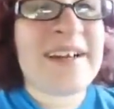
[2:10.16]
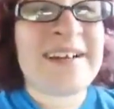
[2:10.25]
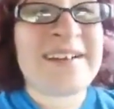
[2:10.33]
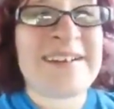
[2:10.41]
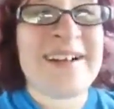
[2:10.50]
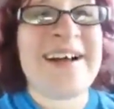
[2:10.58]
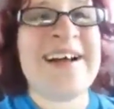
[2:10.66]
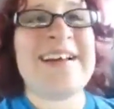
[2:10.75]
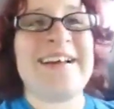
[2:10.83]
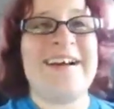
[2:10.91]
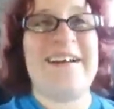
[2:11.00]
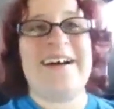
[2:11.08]
And
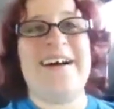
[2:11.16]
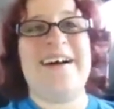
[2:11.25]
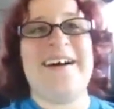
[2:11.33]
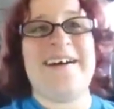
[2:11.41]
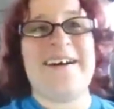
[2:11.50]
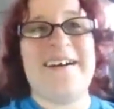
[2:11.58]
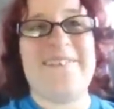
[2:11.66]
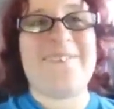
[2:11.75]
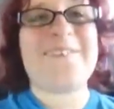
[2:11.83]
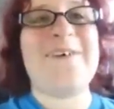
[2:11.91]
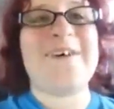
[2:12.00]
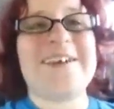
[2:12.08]
like,
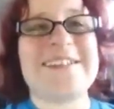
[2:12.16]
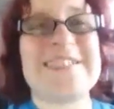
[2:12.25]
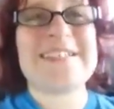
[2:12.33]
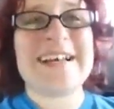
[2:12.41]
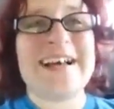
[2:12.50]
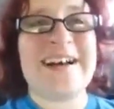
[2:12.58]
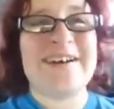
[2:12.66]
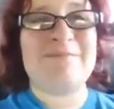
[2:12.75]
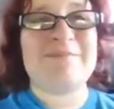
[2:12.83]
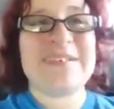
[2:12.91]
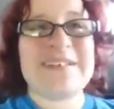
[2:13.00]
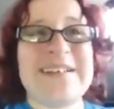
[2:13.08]
of course,
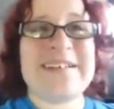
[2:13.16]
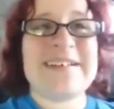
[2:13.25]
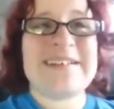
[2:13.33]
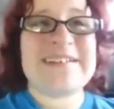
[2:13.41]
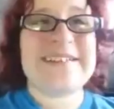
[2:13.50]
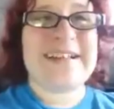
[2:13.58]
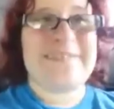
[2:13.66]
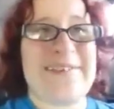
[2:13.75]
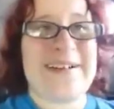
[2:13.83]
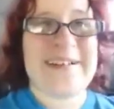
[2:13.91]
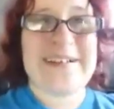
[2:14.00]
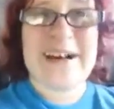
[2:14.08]
um,
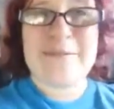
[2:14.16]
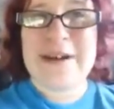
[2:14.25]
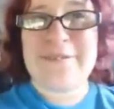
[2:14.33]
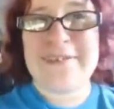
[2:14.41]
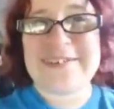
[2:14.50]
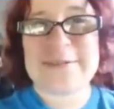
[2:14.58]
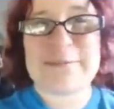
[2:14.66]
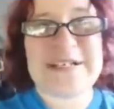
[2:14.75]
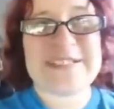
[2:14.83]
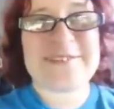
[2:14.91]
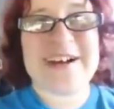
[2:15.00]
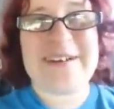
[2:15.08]
definitely not my first
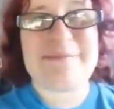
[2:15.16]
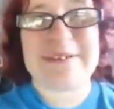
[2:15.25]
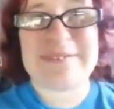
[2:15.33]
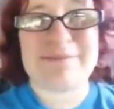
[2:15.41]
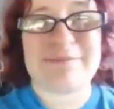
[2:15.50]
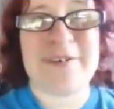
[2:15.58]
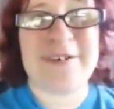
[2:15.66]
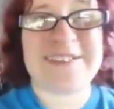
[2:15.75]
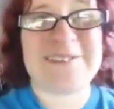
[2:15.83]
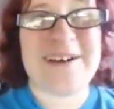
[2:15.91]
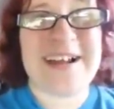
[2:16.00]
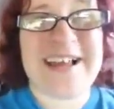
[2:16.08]
bus ride, but
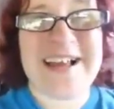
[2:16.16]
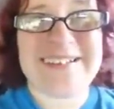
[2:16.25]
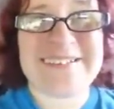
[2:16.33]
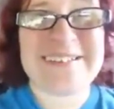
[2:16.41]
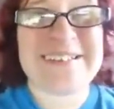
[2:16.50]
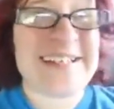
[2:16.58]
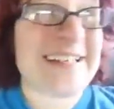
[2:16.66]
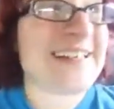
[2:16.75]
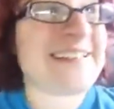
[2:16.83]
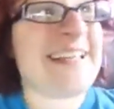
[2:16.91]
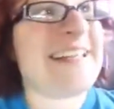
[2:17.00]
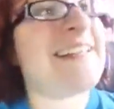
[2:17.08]
first Greyhound, like
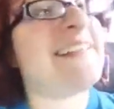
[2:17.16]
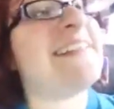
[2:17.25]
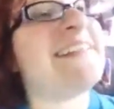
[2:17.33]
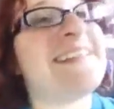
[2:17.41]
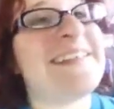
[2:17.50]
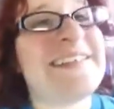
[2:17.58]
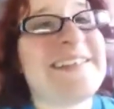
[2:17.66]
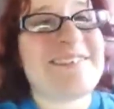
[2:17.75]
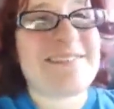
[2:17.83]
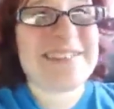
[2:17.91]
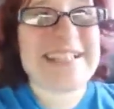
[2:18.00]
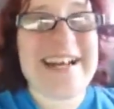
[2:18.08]
I
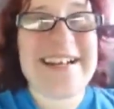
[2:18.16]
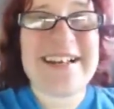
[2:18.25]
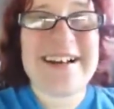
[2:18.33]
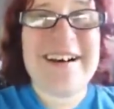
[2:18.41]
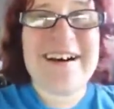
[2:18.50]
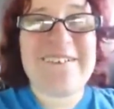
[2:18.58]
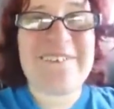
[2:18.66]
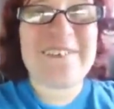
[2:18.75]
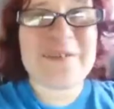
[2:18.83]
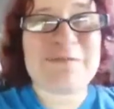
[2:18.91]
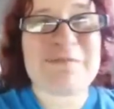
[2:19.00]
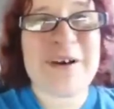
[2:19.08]
said. Signing off.
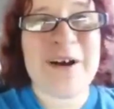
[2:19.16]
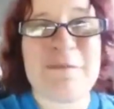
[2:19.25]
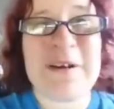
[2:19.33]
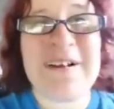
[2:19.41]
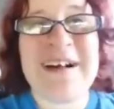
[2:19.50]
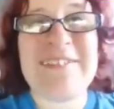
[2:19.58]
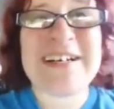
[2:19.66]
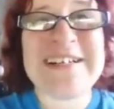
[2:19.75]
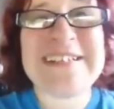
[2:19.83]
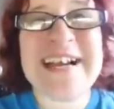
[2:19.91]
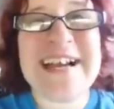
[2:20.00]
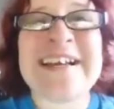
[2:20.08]
Hope y'all have a
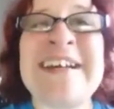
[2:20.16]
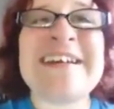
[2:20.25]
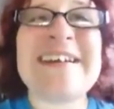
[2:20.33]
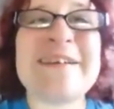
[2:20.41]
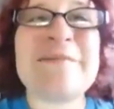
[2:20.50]
good day.